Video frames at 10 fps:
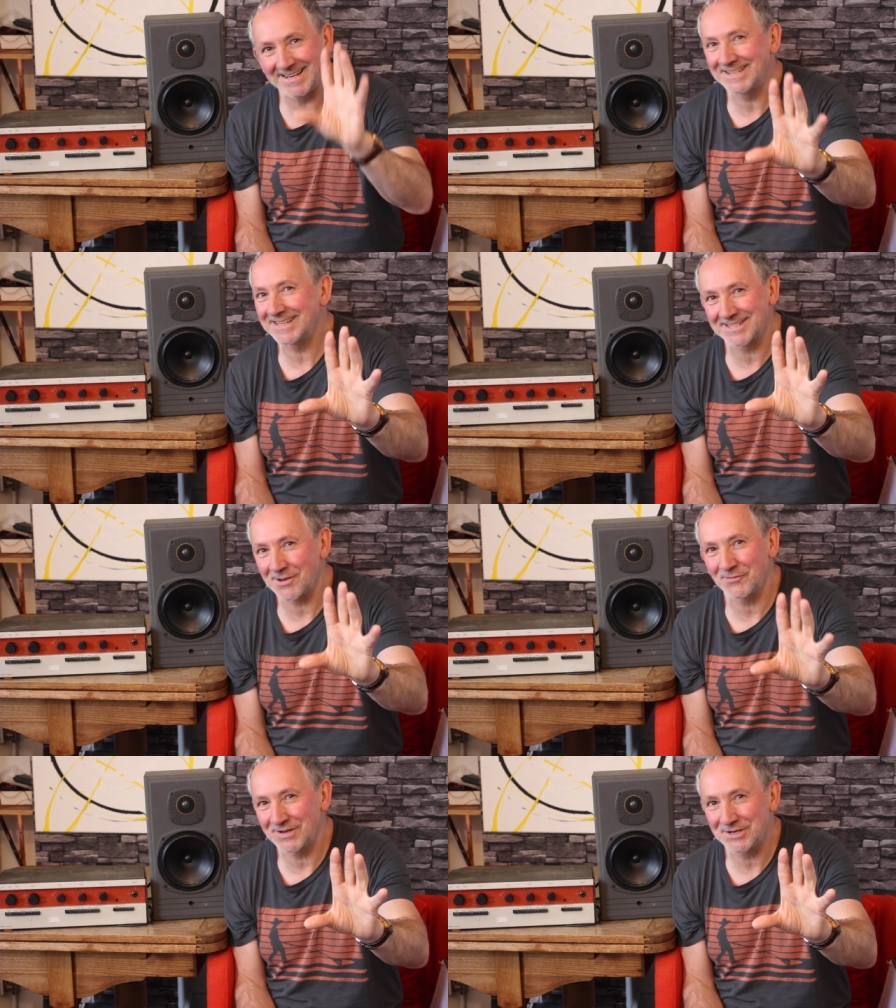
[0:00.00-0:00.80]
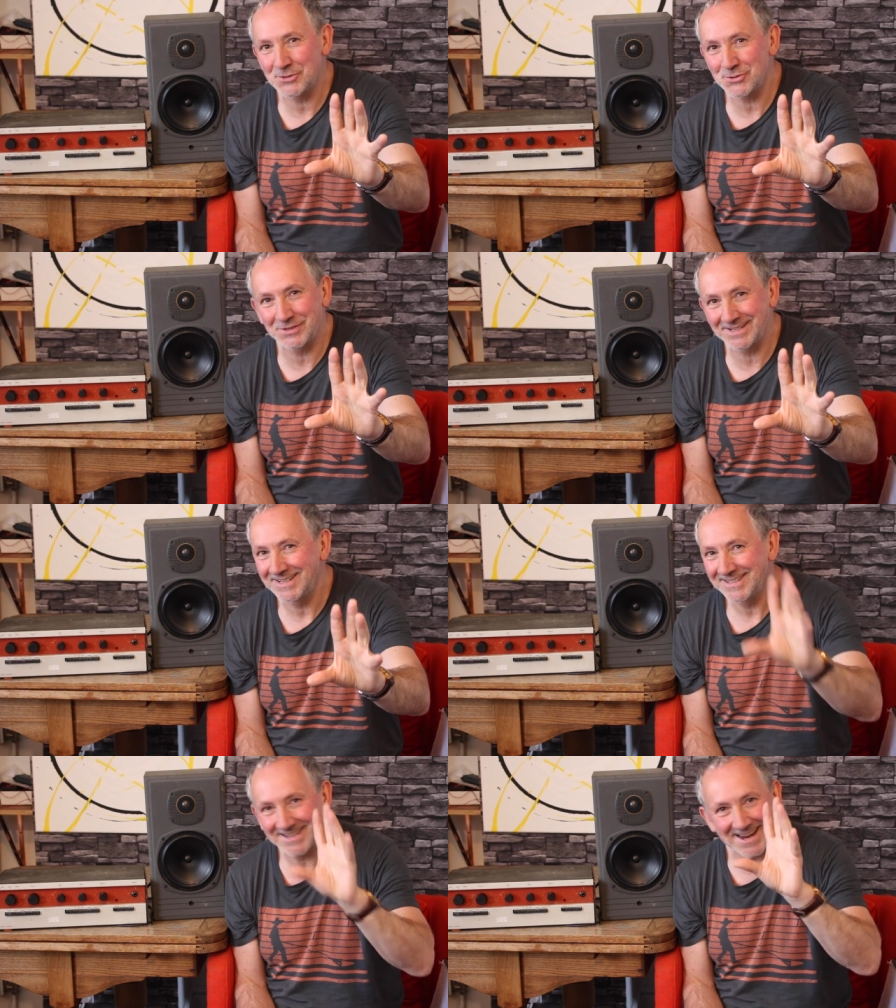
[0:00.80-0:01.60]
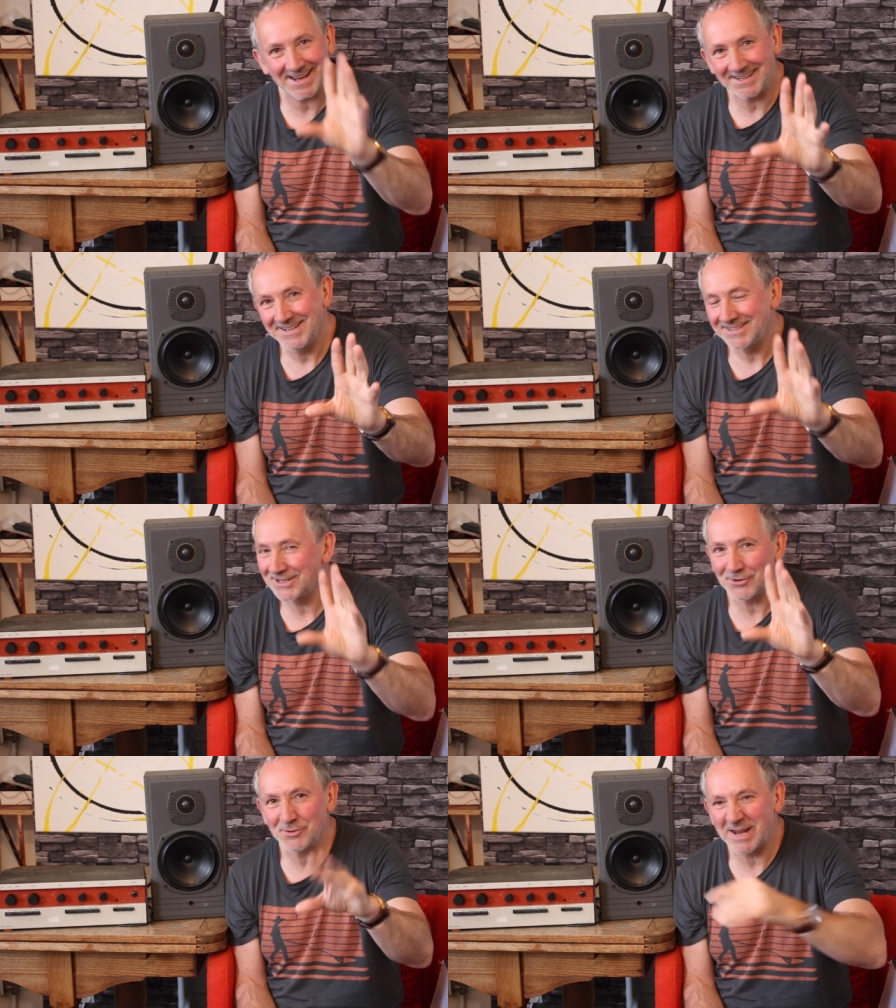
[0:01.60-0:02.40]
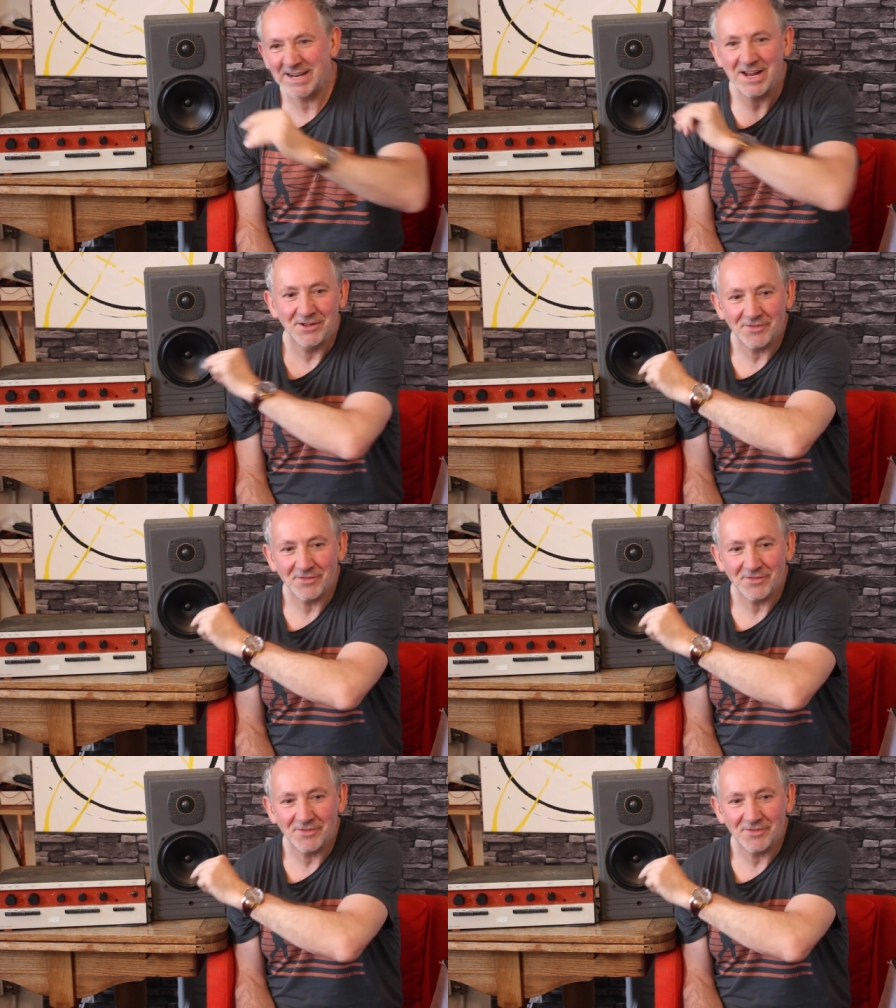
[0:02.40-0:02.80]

into something good, yeah? Do you know what I mean?